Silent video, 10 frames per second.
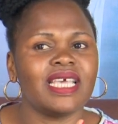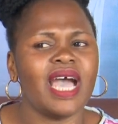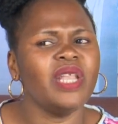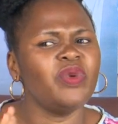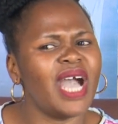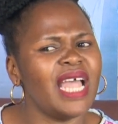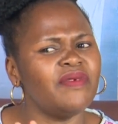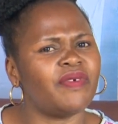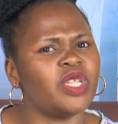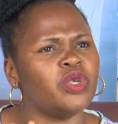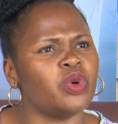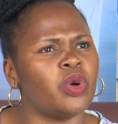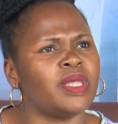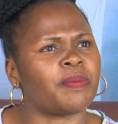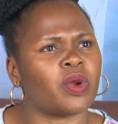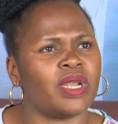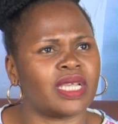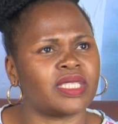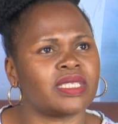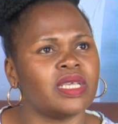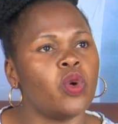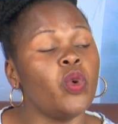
and we add value on the products.